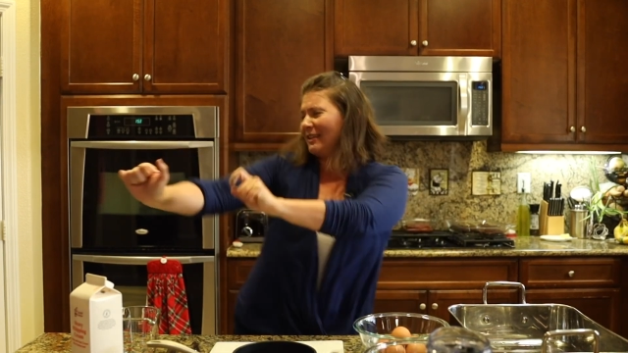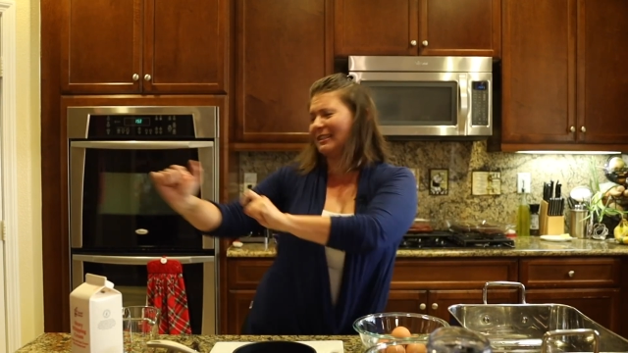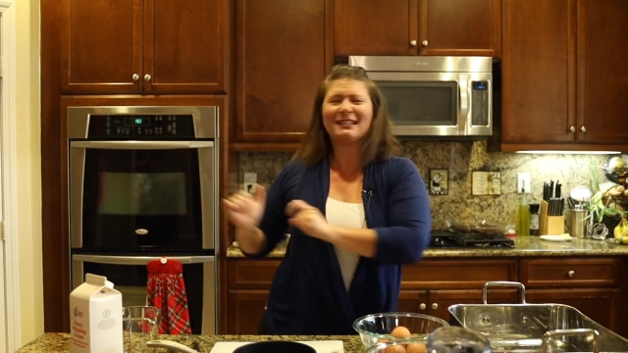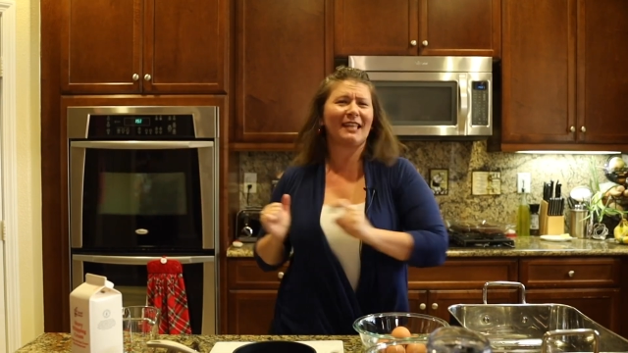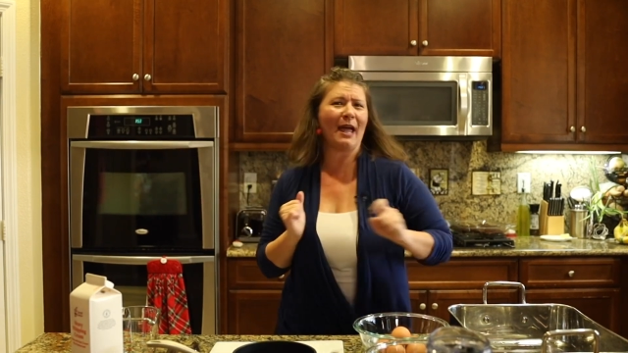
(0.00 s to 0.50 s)
Is
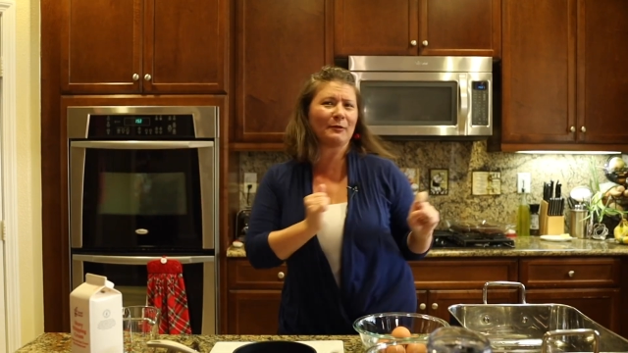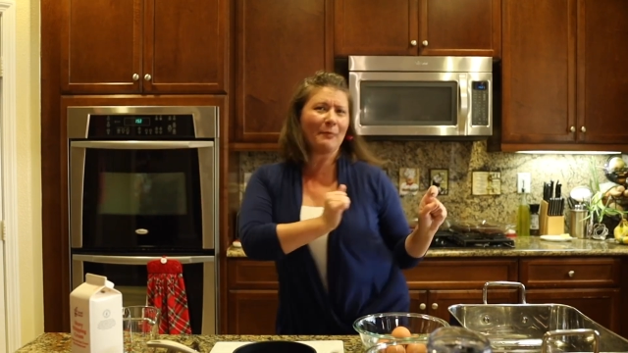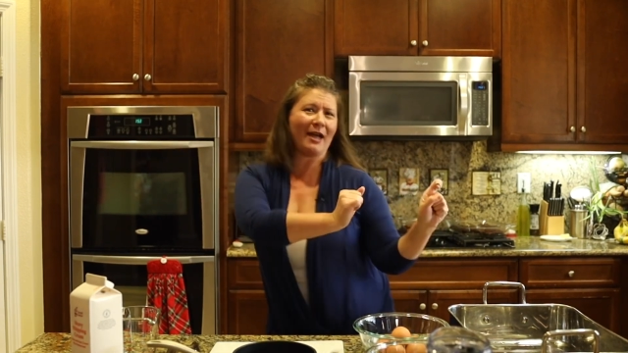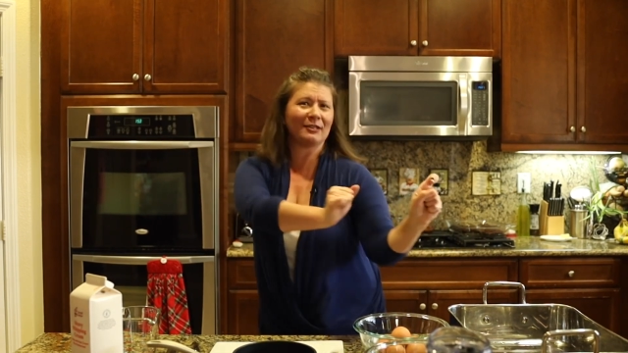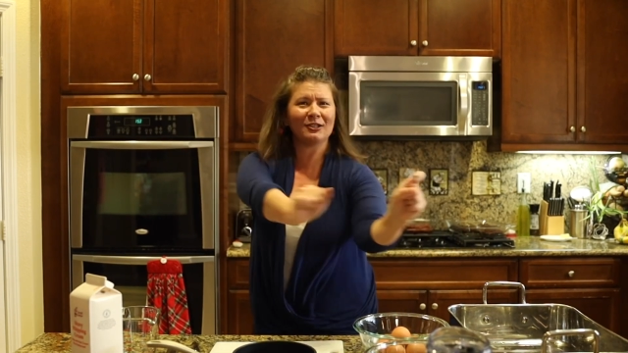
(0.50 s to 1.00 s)
this the Cabbage
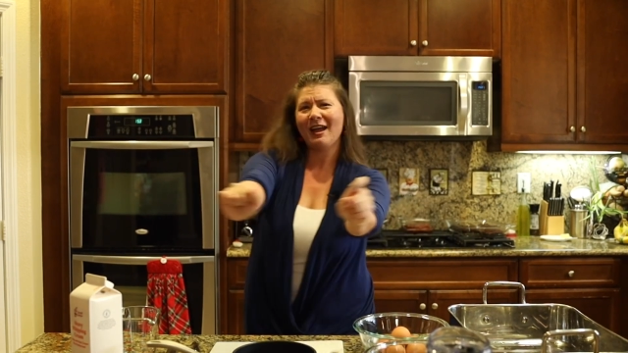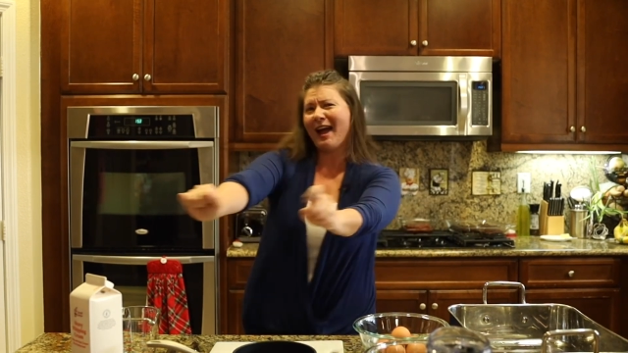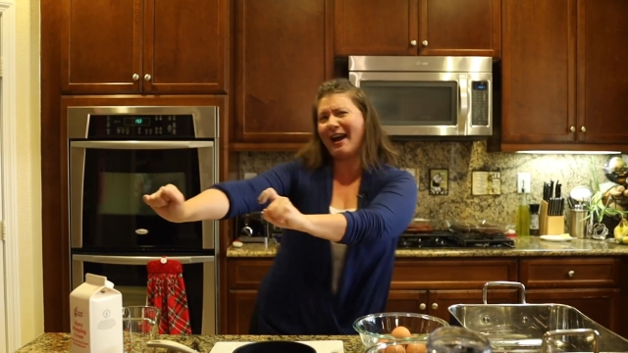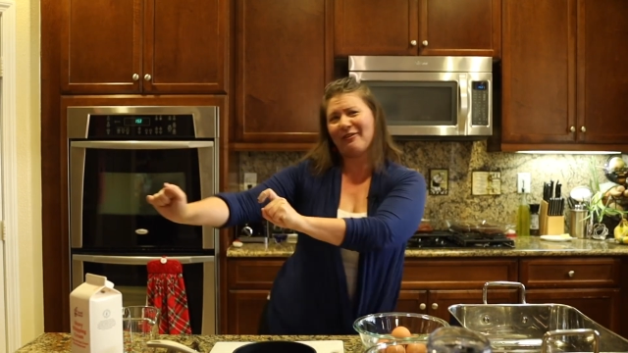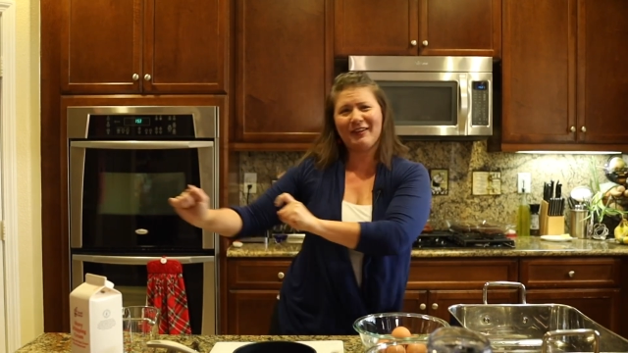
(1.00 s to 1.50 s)
Patch?
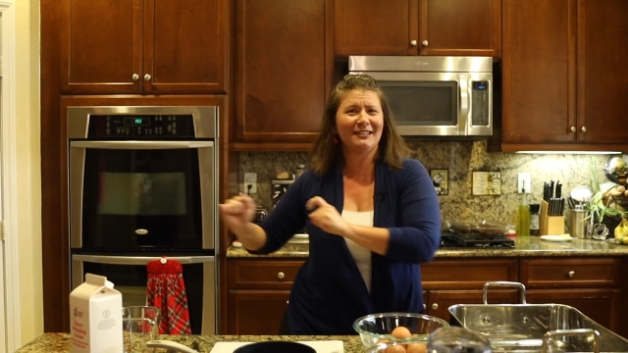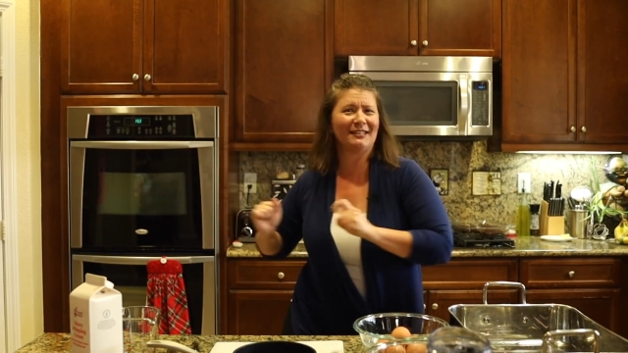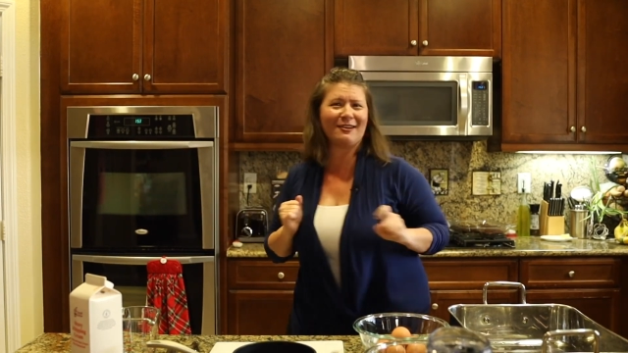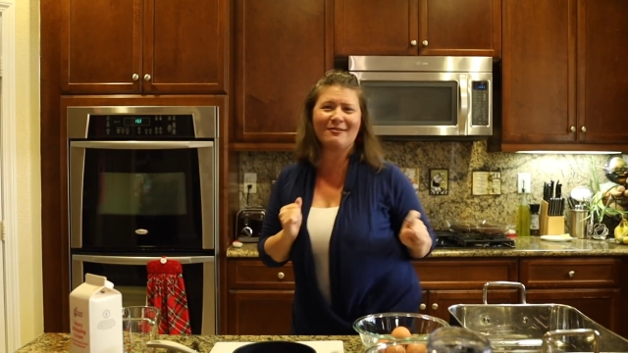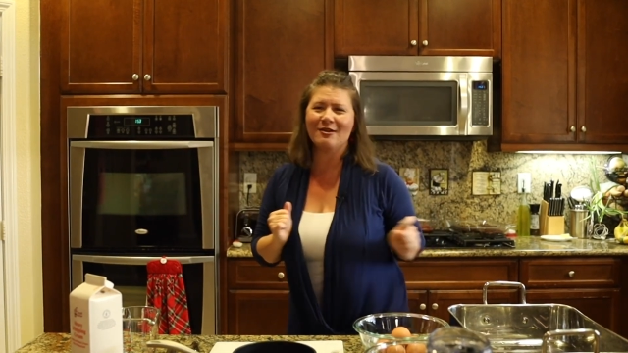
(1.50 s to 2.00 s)
I think
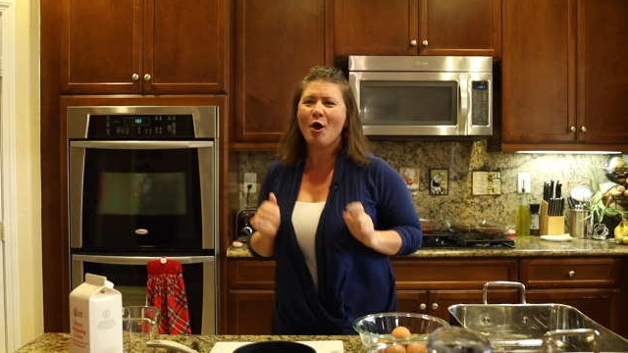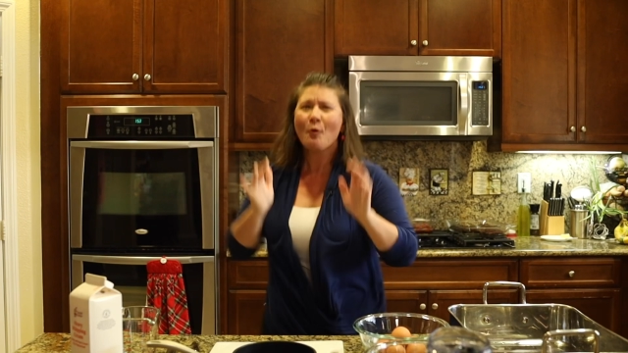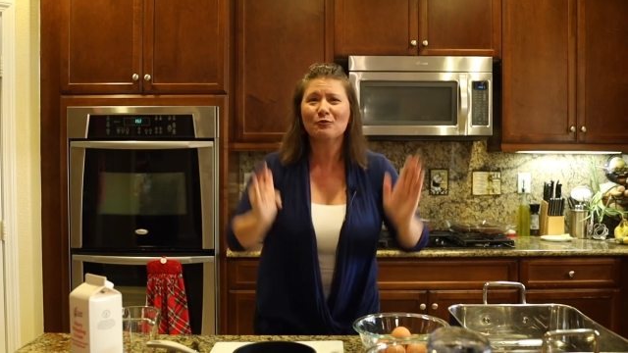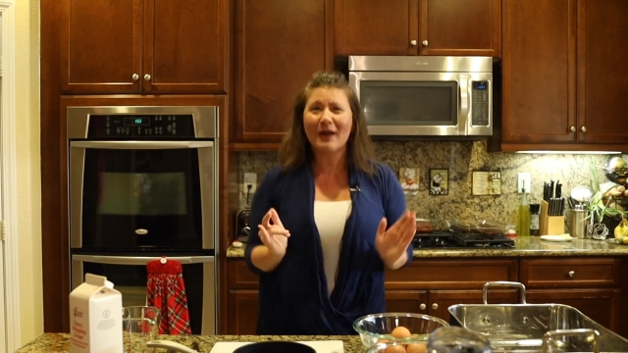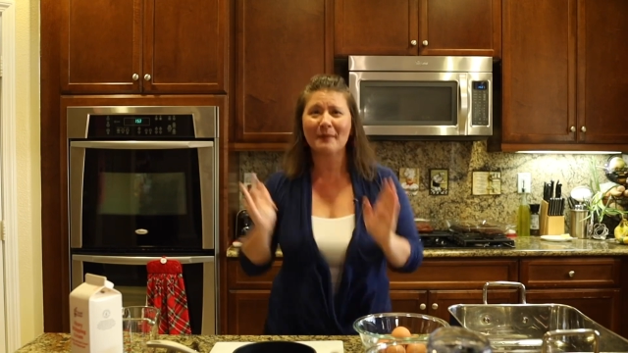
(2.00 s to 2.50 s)
so.
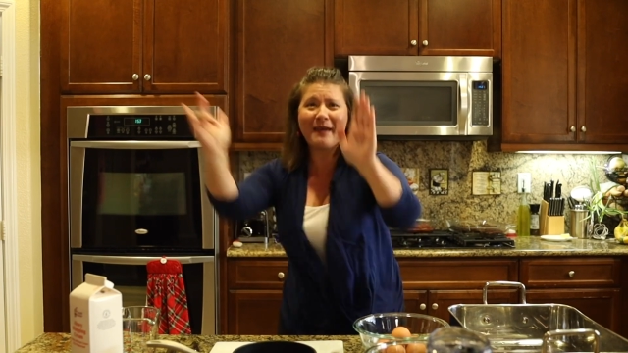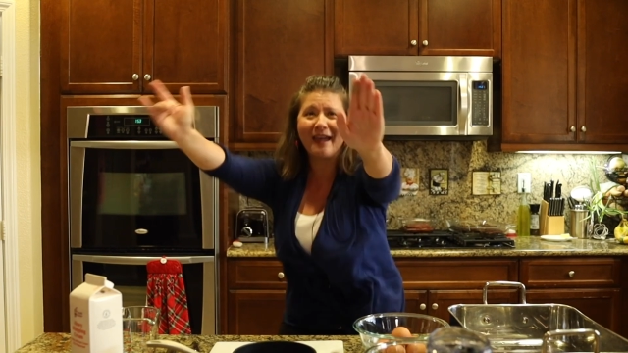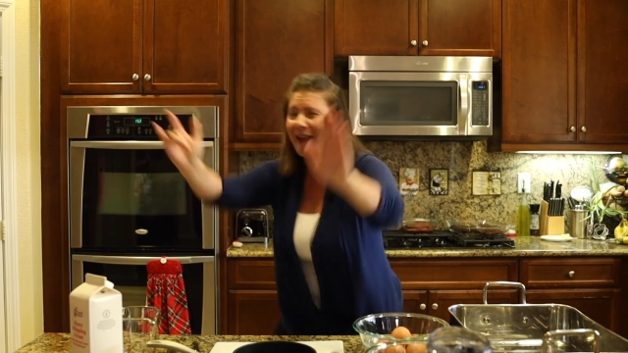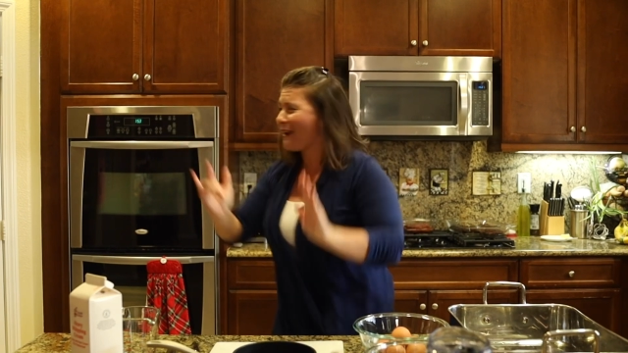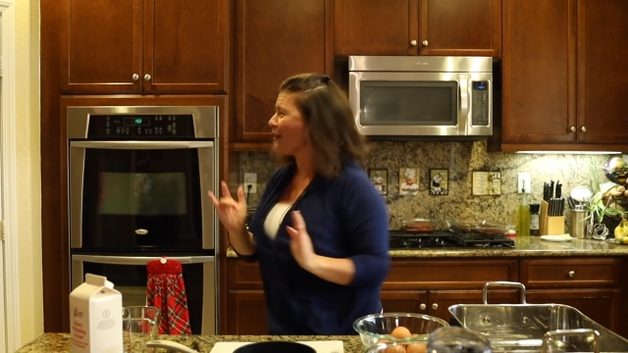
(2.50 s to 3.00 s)
The Running
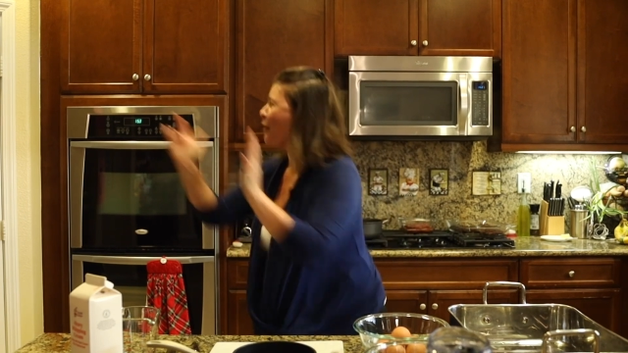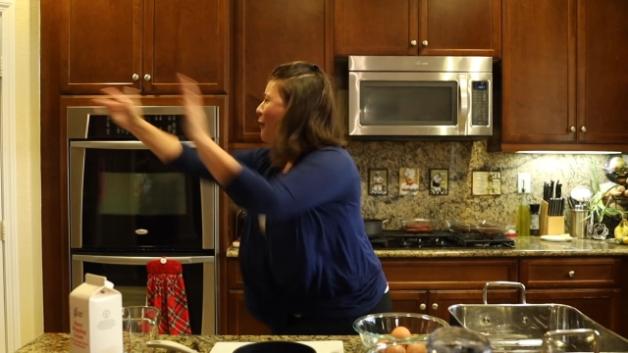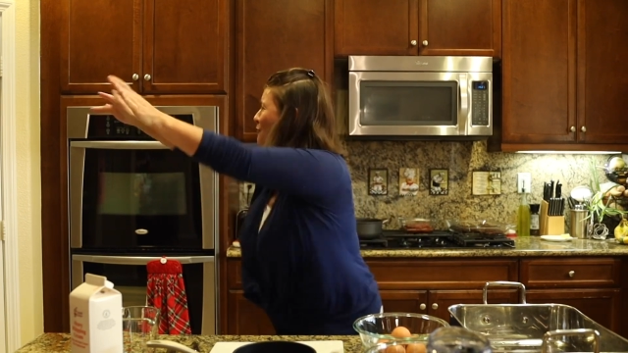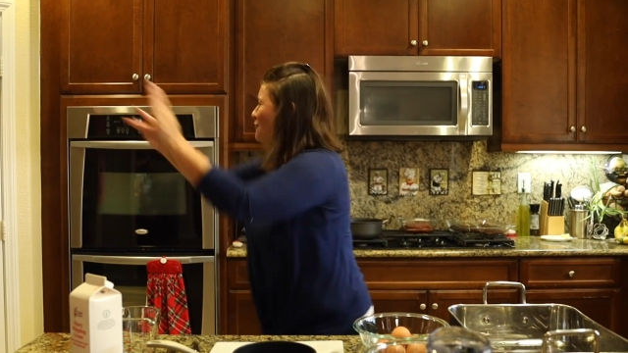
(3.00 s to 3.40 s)
Man, the